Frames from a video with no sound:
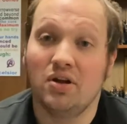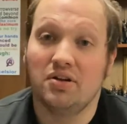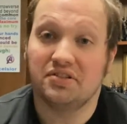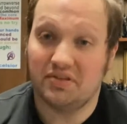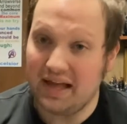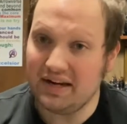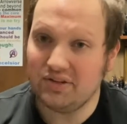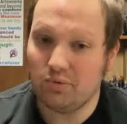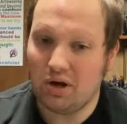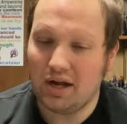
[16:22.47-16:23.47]
So that is
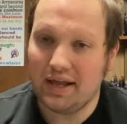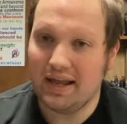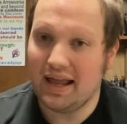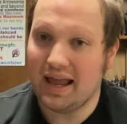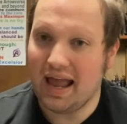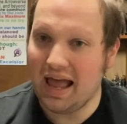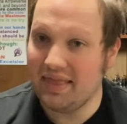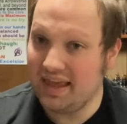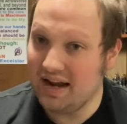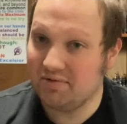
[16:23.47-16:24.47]
why
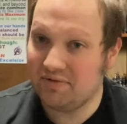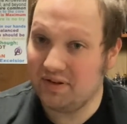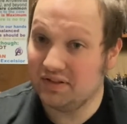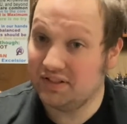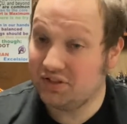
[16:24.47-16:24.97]
The Addams Family